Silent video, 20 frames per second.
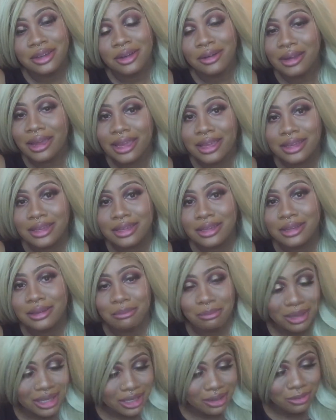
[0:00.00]
Okay?
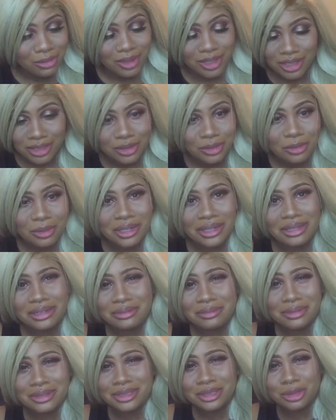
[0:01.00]
Me with
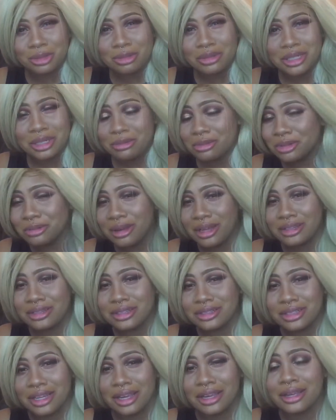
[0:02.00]
a 20, what do I
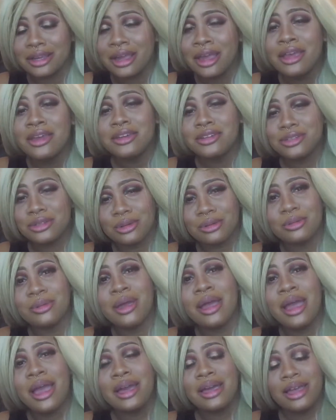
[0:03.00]
look like? So,
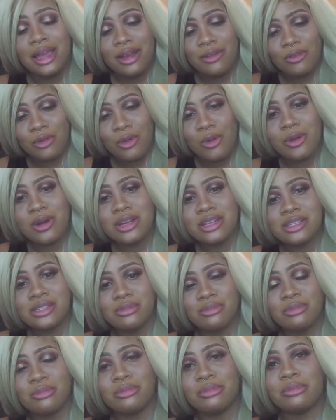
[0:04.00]
of
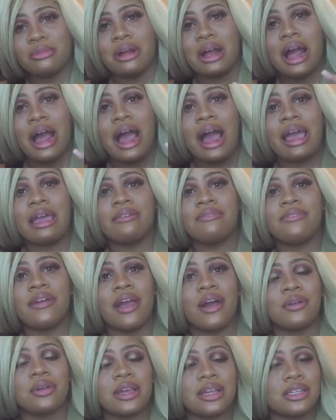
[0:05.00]
course, I
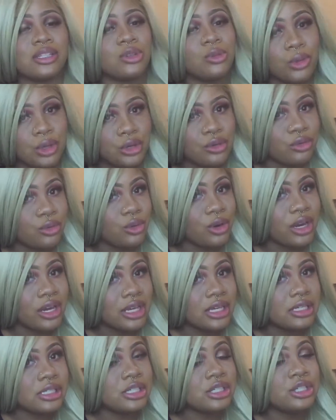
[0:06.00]
found a
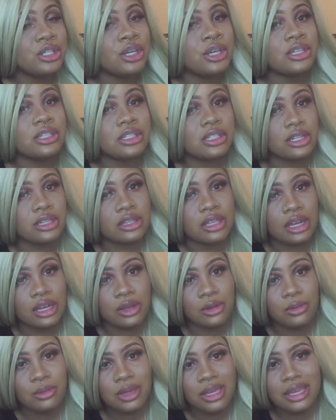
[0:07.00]
24-inch
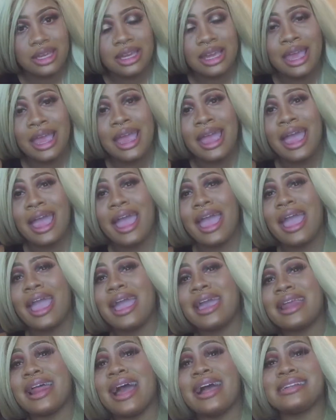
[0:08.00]
synthetic wig,
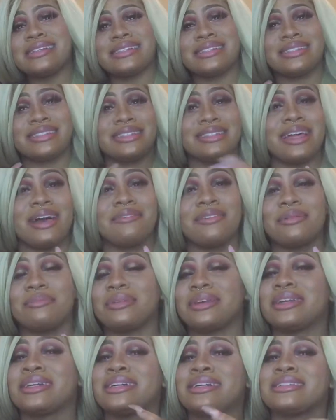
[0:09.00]
and I just love
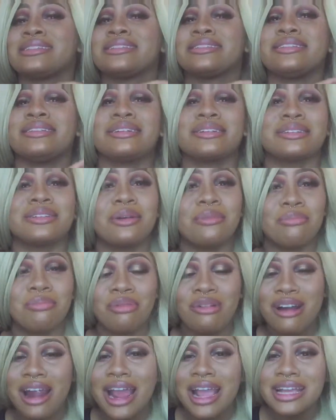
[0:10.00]
it because look, the
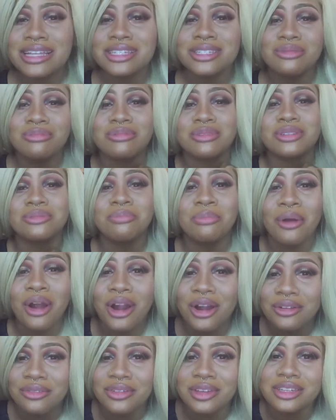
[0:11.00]
price was
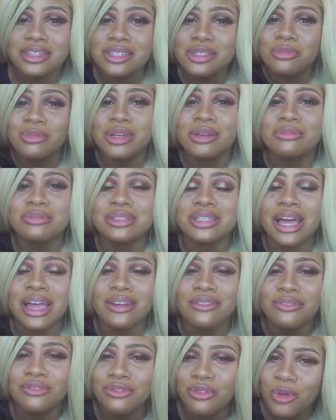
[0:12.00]
perfect. This wig was
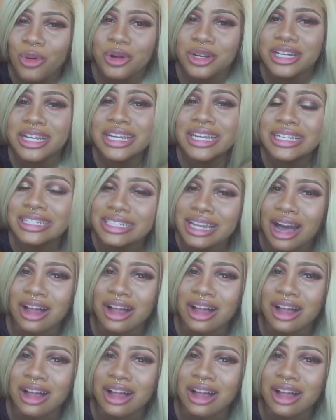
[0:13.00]
like $40.